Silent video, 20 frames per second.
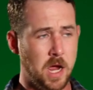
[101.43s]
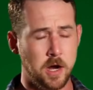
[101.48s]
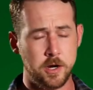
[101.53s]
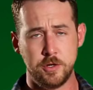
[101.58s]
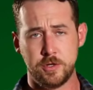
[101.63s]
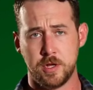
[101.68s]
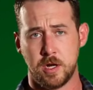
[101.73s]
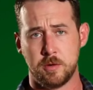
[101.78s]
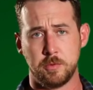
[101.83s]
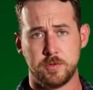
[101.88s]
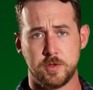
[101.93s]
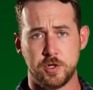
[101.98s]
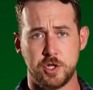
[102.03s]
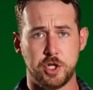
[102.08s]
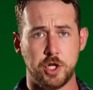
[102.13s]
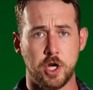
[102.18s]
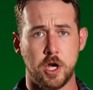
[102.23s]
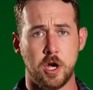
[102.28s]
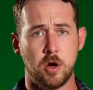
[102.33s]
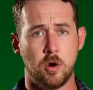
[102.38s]
are you done with the
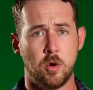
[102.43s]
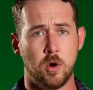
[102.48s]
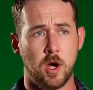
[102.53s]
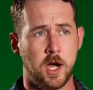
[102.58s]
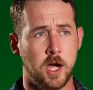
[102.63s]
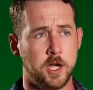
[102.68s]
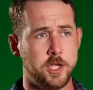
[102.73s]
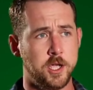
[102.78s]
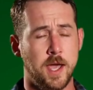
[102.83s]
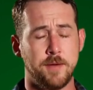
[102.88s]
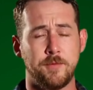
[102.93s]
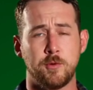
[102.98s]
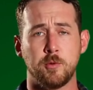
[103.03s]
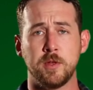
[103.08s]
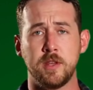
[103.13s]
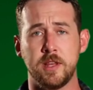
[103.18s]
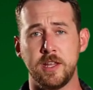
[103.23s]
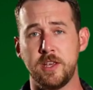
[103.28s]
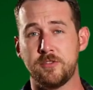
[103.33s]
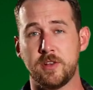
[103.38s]
show? You haven't
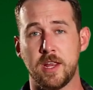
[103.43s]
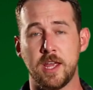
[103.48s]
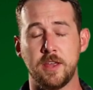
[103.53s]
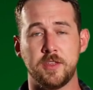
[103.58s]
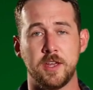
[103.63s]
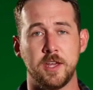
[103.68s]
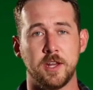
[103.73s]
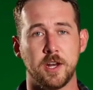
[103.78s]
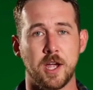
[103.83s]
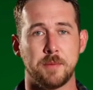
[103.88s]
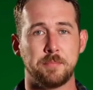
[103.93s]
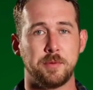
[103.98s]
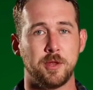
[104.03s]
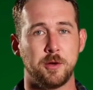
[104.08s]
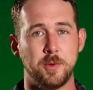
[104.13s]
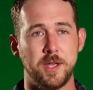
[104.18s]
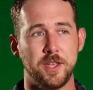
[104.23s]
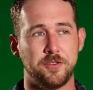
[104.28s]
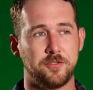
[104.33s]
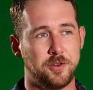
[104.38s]
released anything in a couple
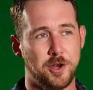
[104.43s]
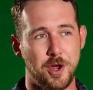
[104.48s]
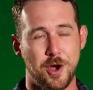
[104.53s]
of weeks?